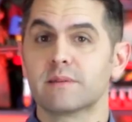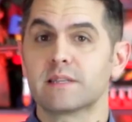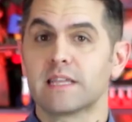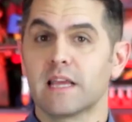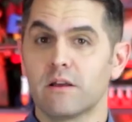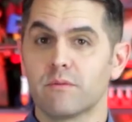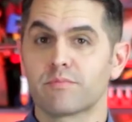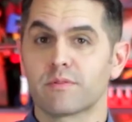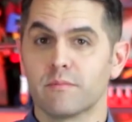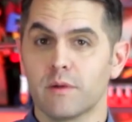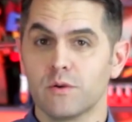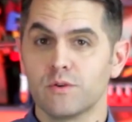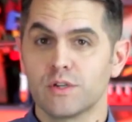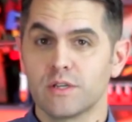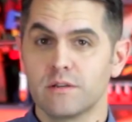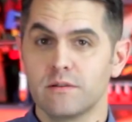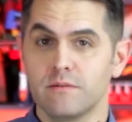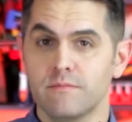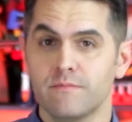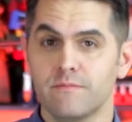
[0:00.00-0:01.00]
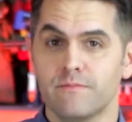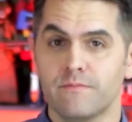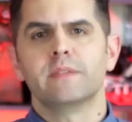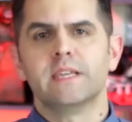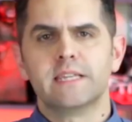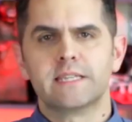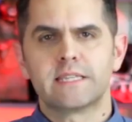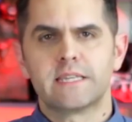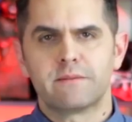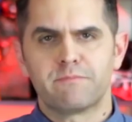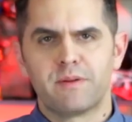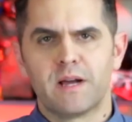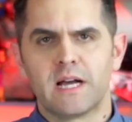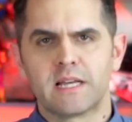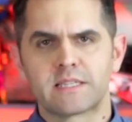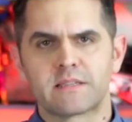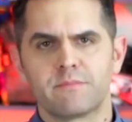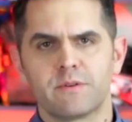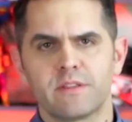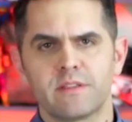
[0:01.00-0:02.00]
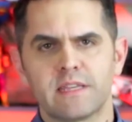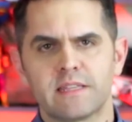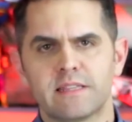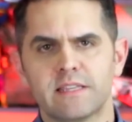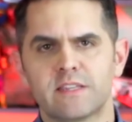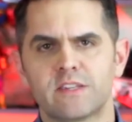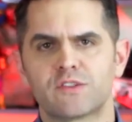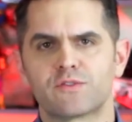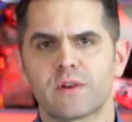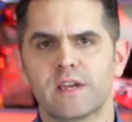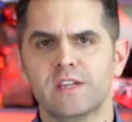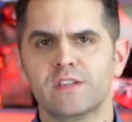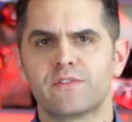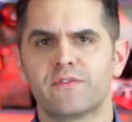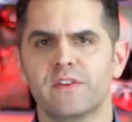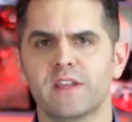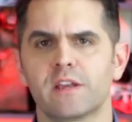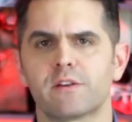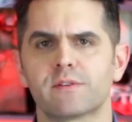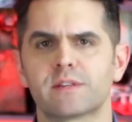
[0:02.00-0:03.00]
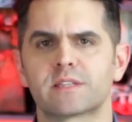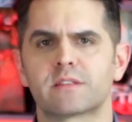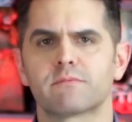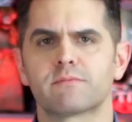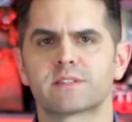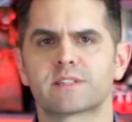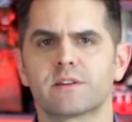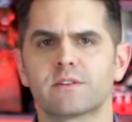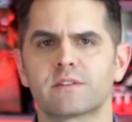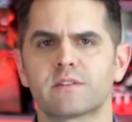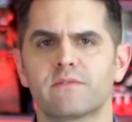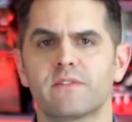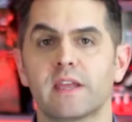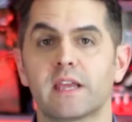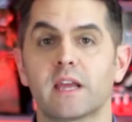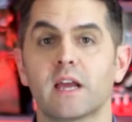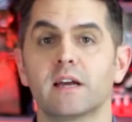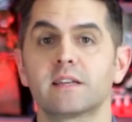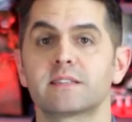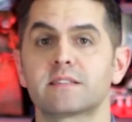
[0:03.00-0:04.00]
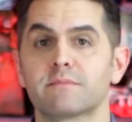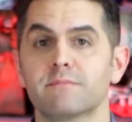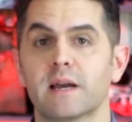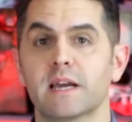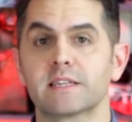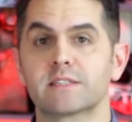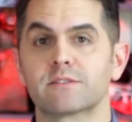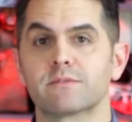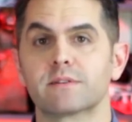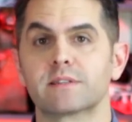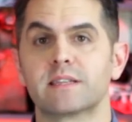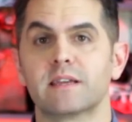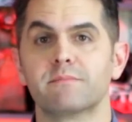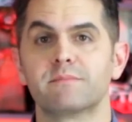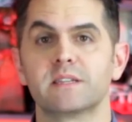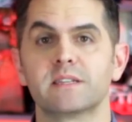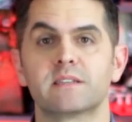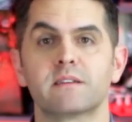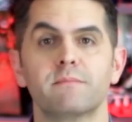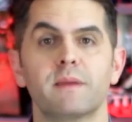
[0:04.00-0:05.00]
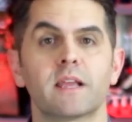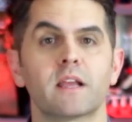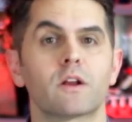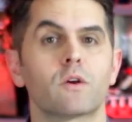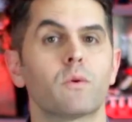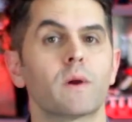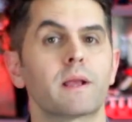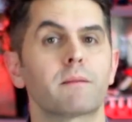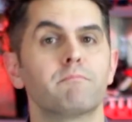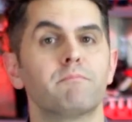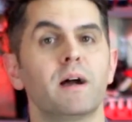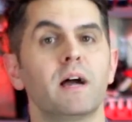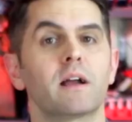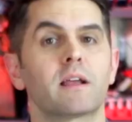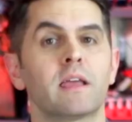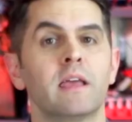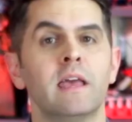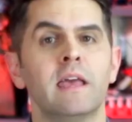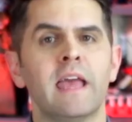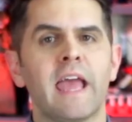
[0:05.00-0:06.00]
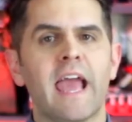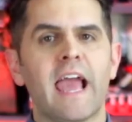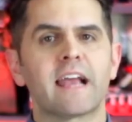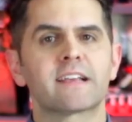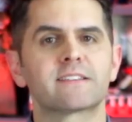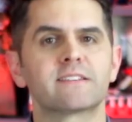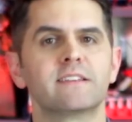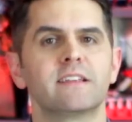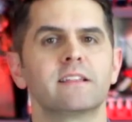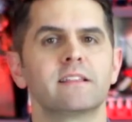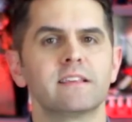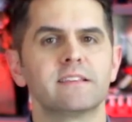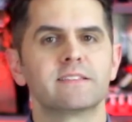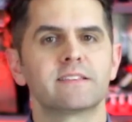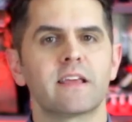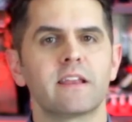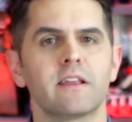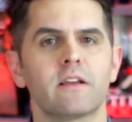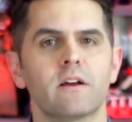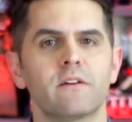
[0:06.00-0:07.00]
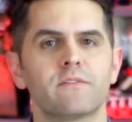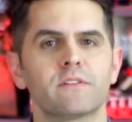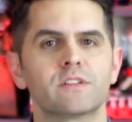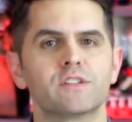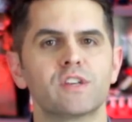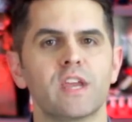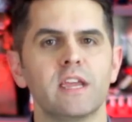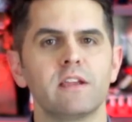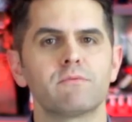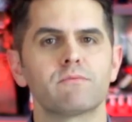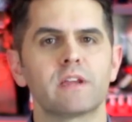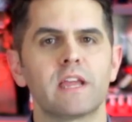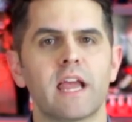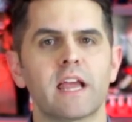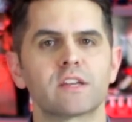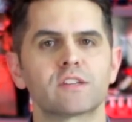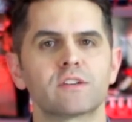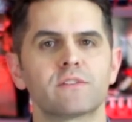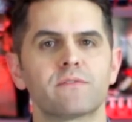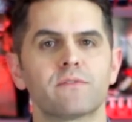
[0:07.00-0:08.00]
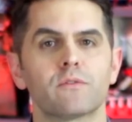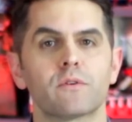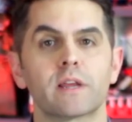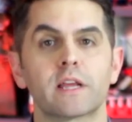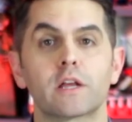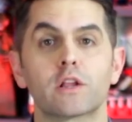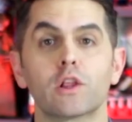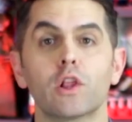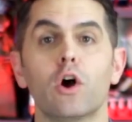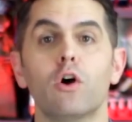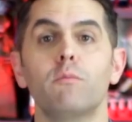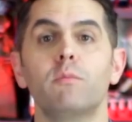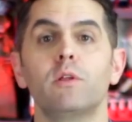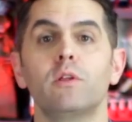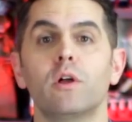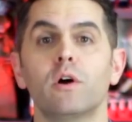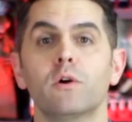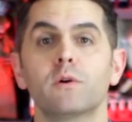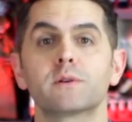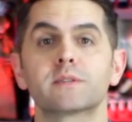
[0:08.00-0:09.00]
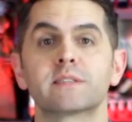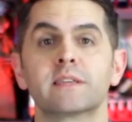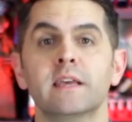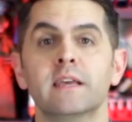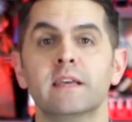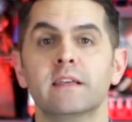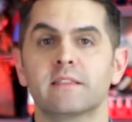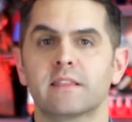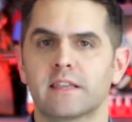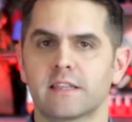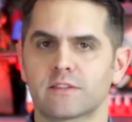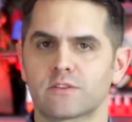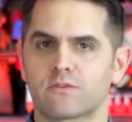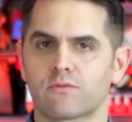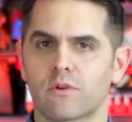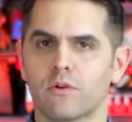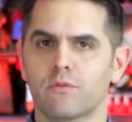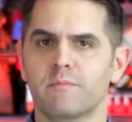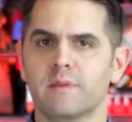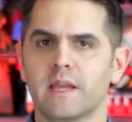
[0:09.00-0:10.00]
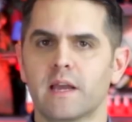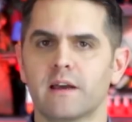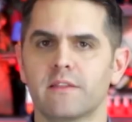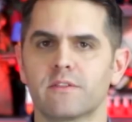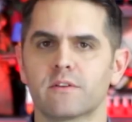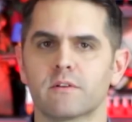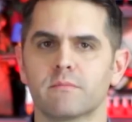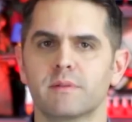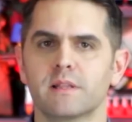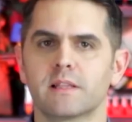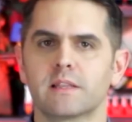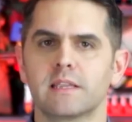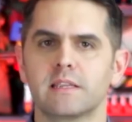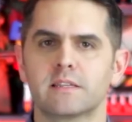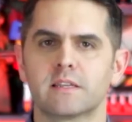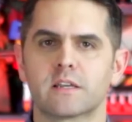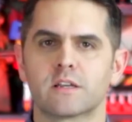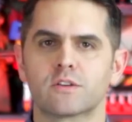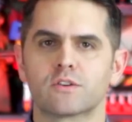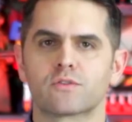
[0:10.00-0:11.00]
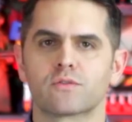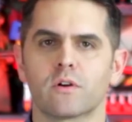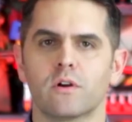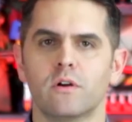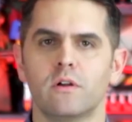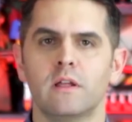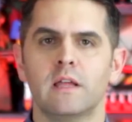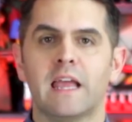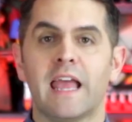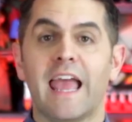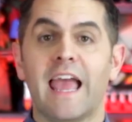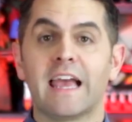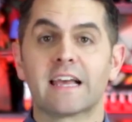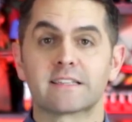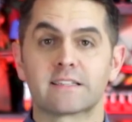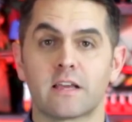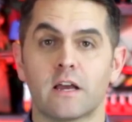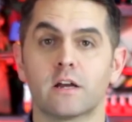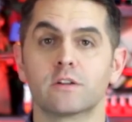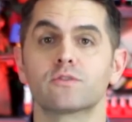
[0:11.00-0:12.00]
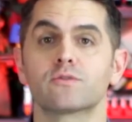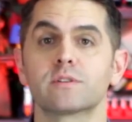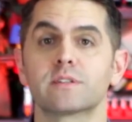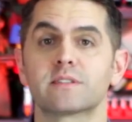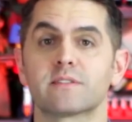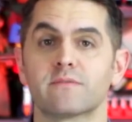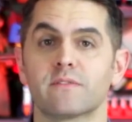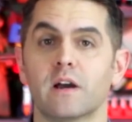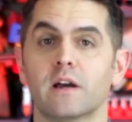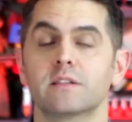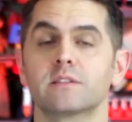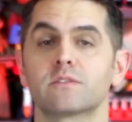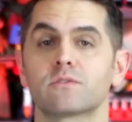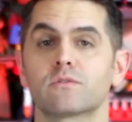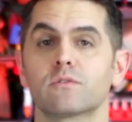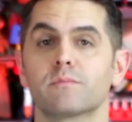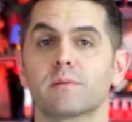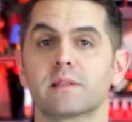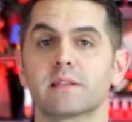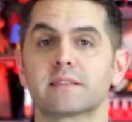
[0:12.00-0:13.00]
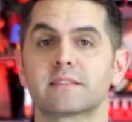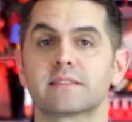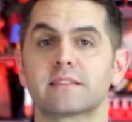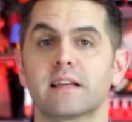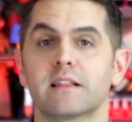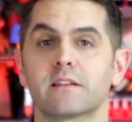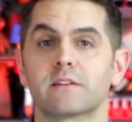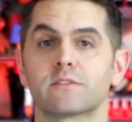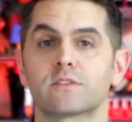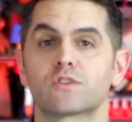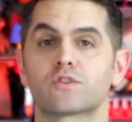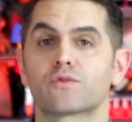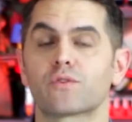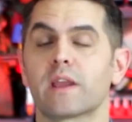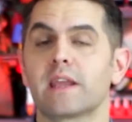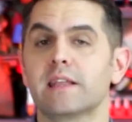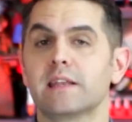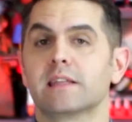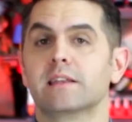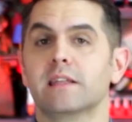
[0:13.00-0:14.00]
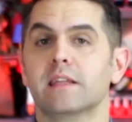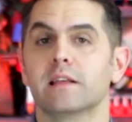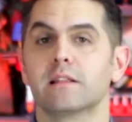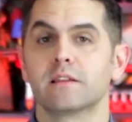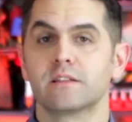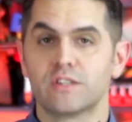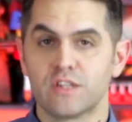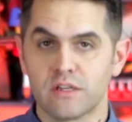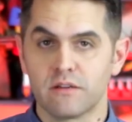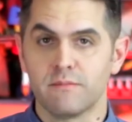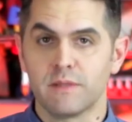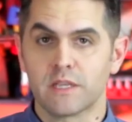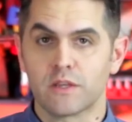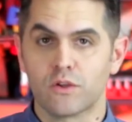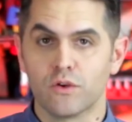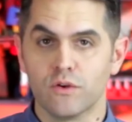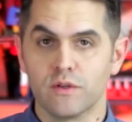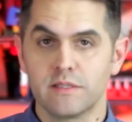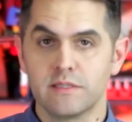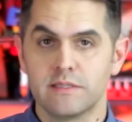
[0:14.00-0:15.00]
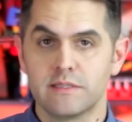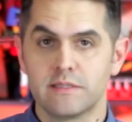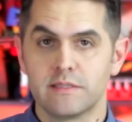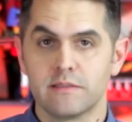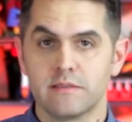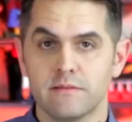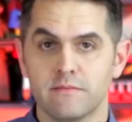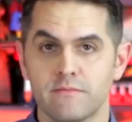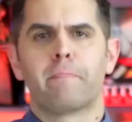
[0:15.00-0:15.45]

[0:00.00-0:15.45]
Mattel promotion? Is it possible that this strange figure is the result of a customizer attempting to make a quick buck, accidentally setting off a chain reaction for a global hoax that has grown beyond their ability to control as hundreds of unscrupulous sellers trade in illegitimate goods?